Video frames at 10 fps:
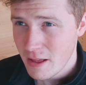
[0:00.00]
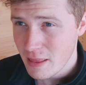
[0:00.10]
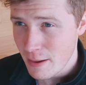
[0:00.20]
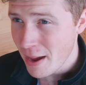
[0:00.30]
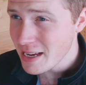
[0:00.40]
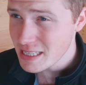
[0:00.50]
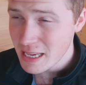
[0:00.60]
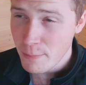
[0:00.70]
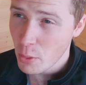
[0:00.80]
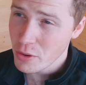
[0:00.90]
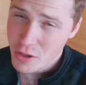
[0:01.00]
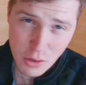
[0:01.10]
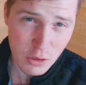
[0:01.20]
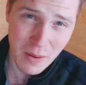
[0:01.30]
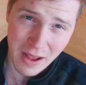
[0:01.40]
They may skimp on a
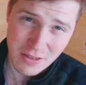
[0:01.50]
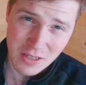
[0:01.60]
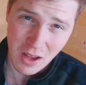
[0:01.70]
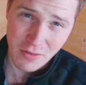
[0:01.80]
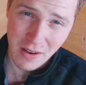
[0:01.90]
huge amount of stuff,